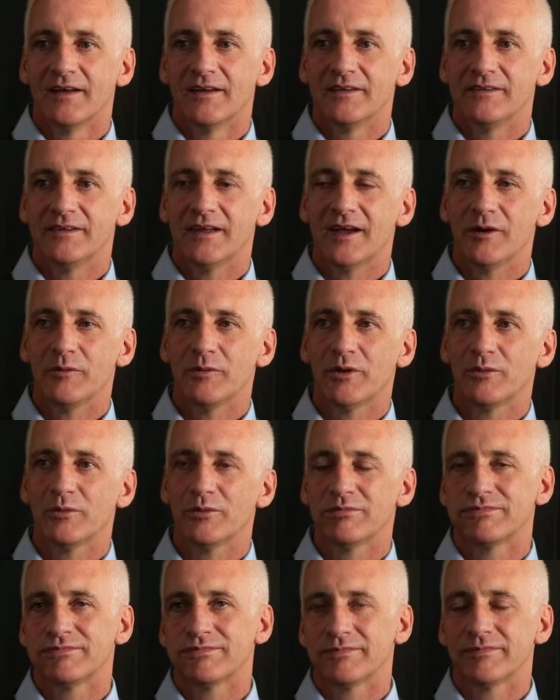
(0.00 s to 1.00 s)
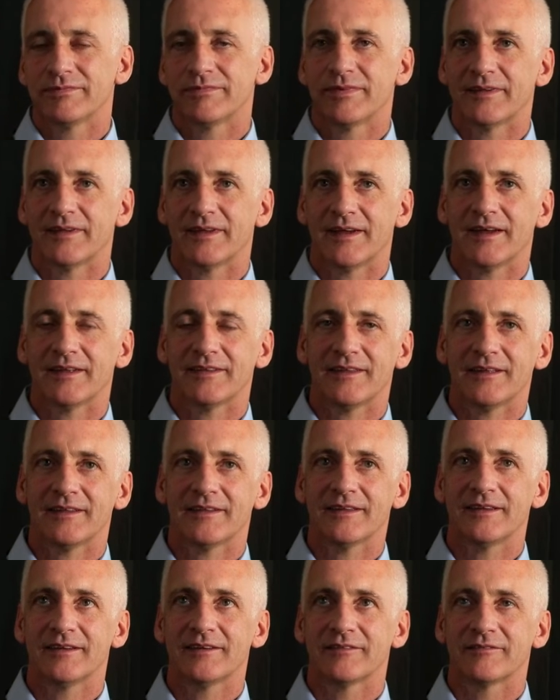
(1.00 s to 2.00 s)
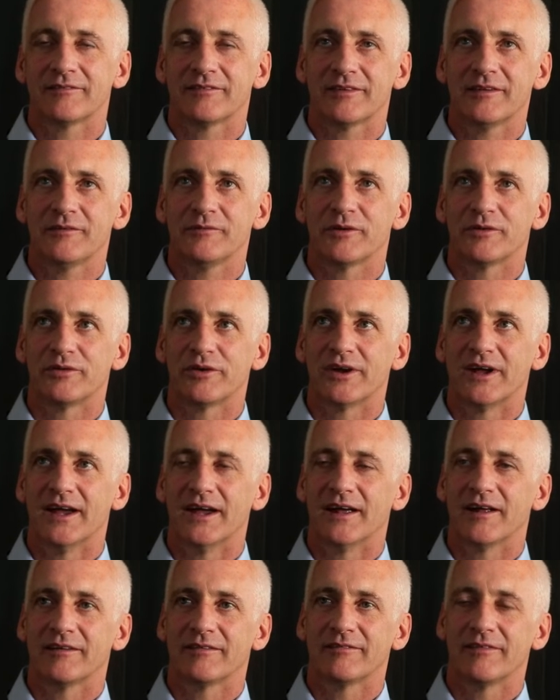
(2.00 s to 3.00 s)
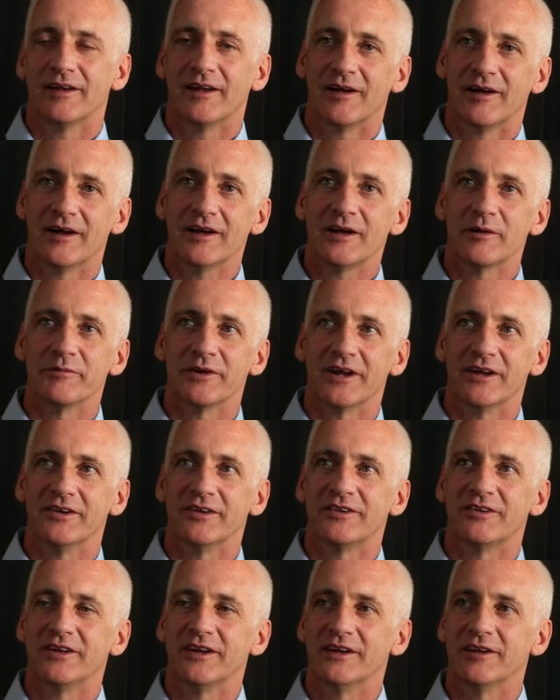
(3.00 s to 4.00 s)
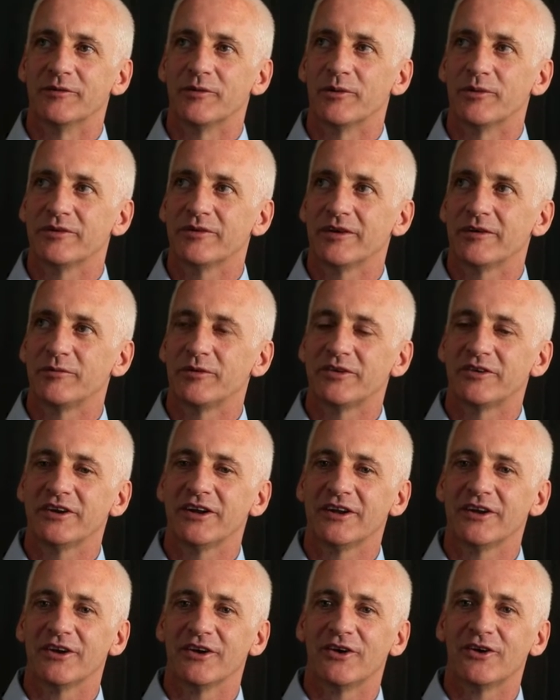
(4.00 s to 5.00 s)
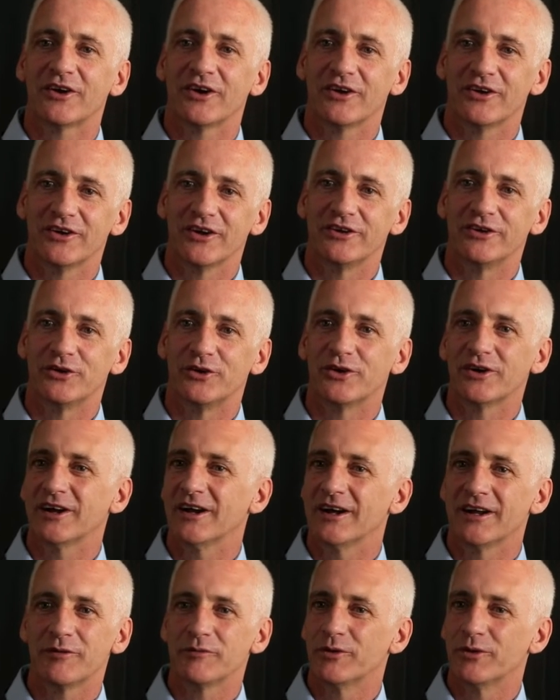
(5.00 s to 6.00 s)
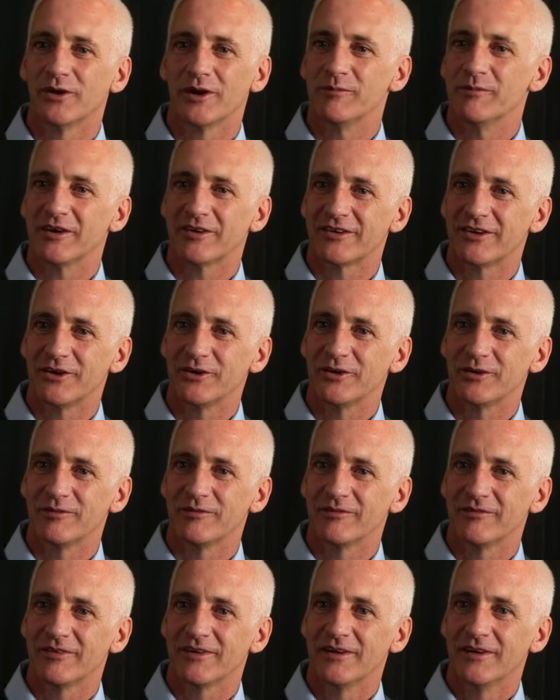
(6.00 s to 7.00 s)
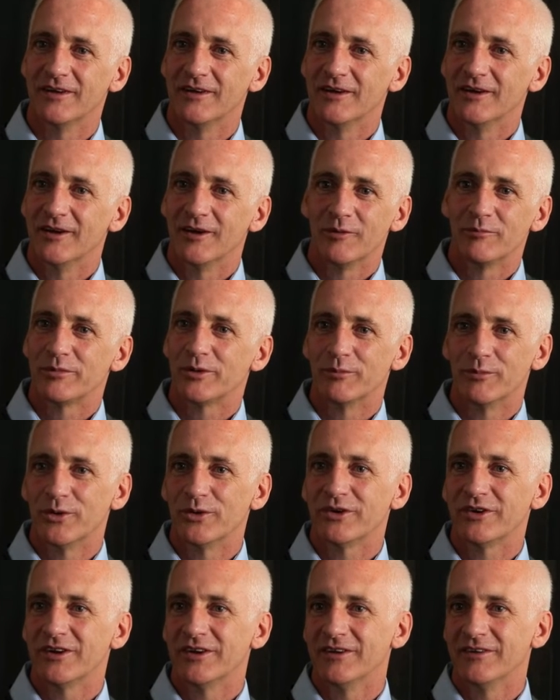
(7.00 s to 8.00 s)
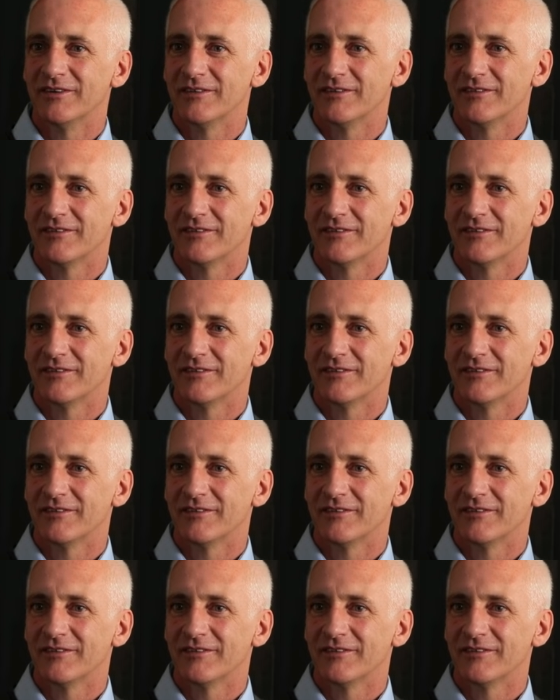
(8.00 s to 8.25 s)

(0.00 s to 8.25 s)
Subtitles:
Yeah, well, I think we forget. I think I'm right in saying it was really unlucky under Jockey. I think we only missed out on promotion.